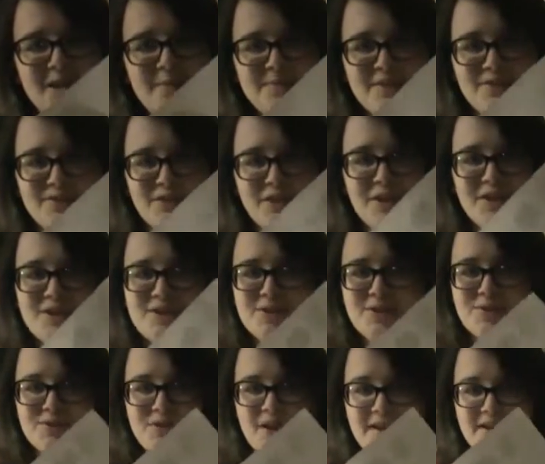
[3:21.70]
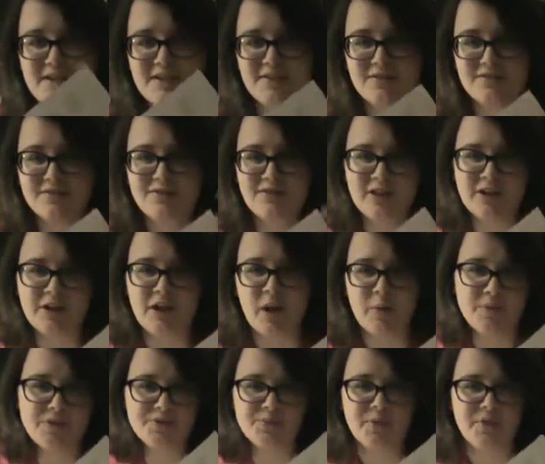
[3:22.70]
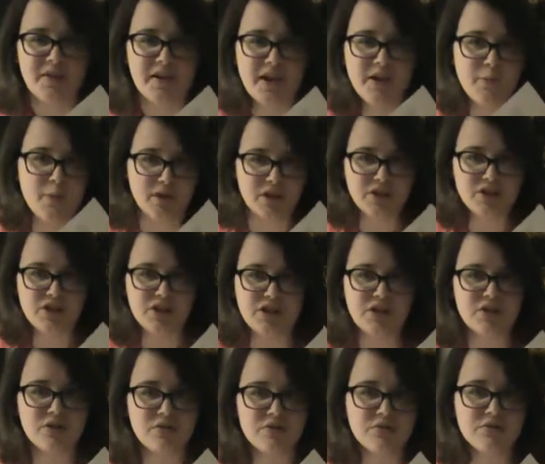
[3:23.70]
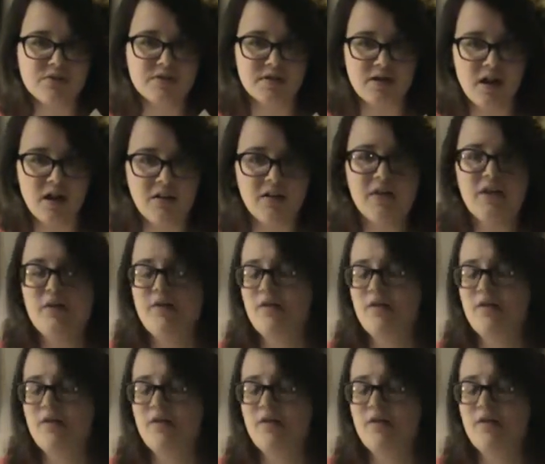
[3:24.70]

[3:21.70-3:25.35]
types of fur to try to figure out which one that I wanted to use on the